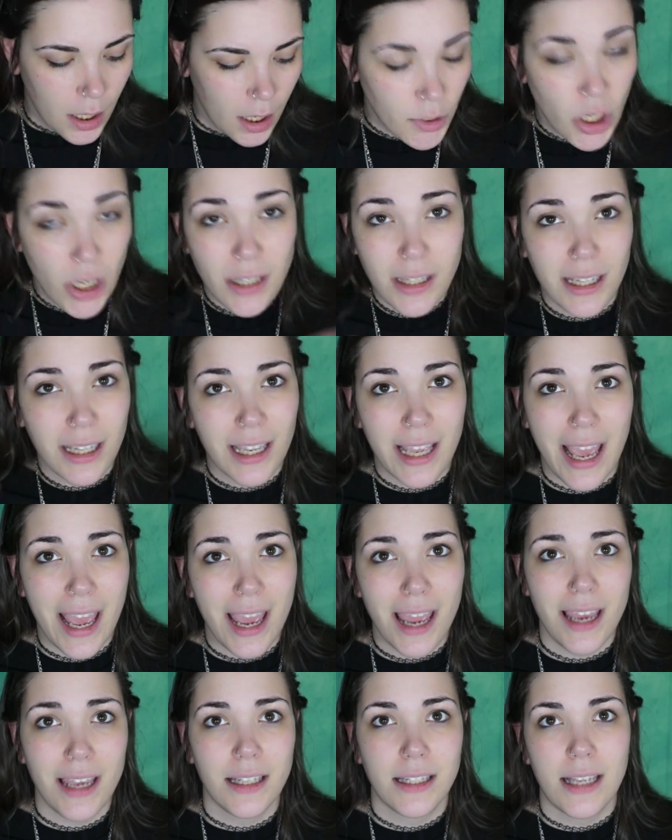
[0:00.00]
just in
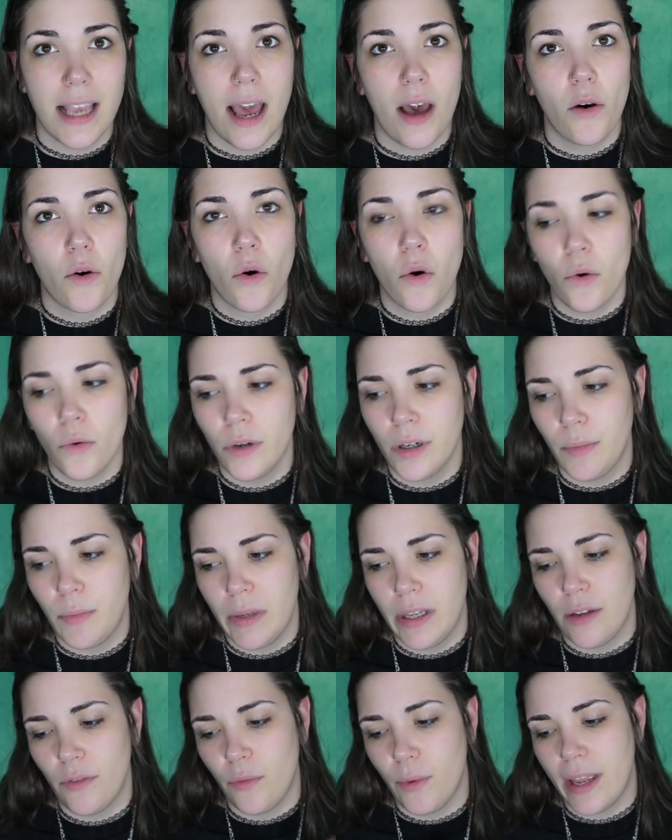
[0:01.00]
case, how cool would it
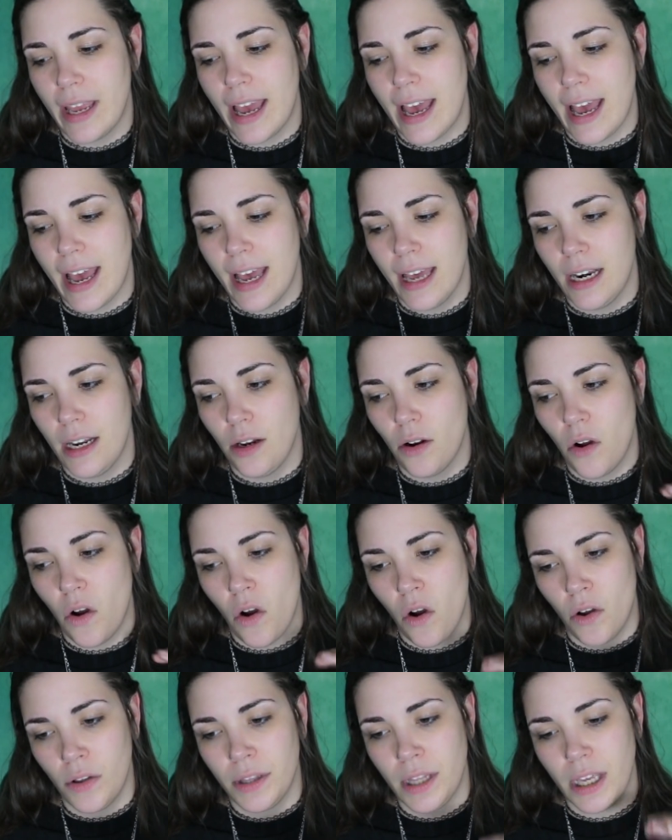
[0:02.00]
be if we had it
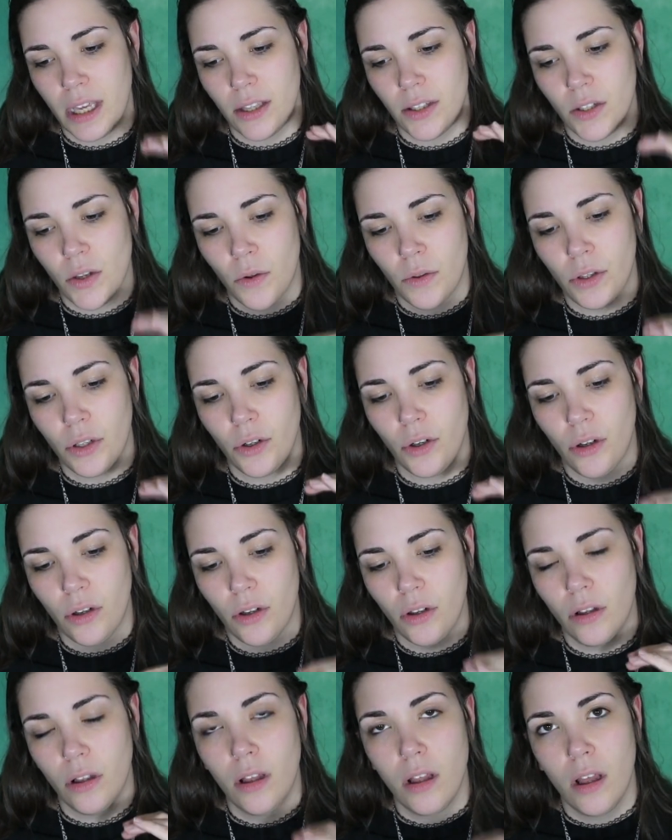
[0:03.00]
on like its own
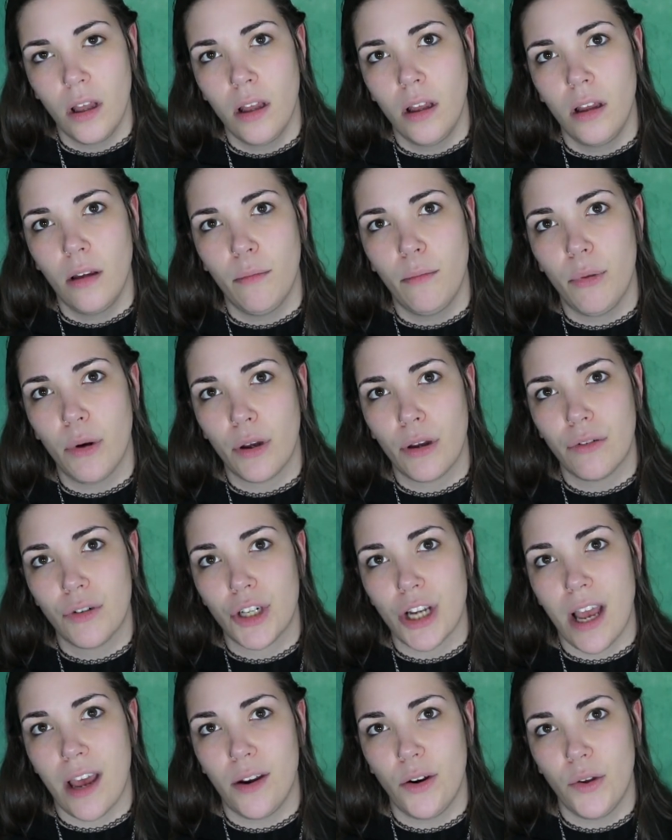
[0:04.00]
little Book of
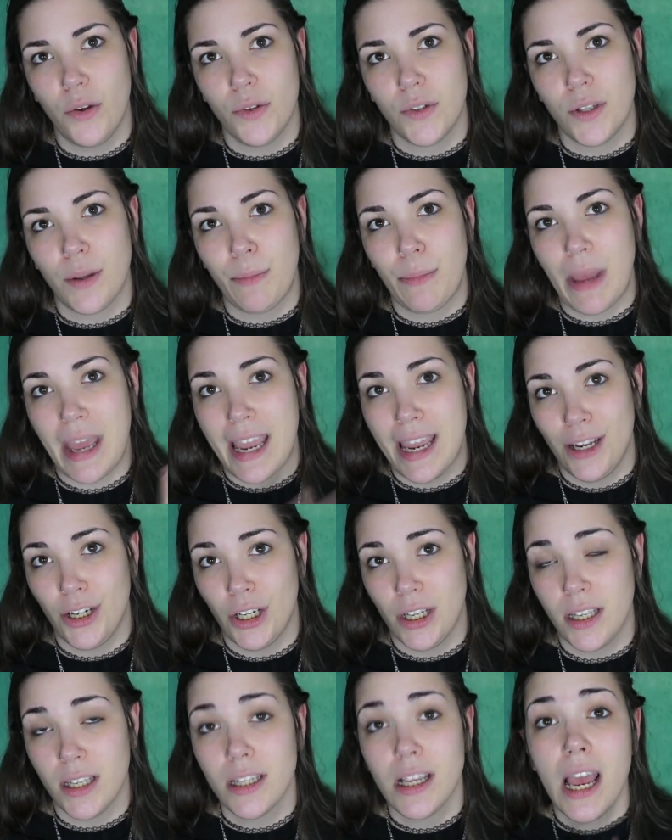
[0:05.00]
Shadows
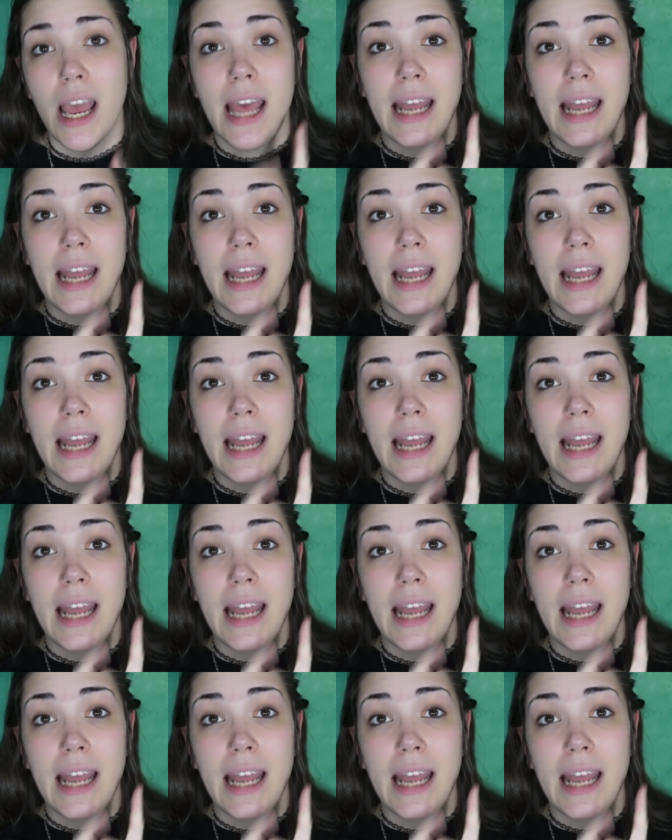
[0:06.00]
pages?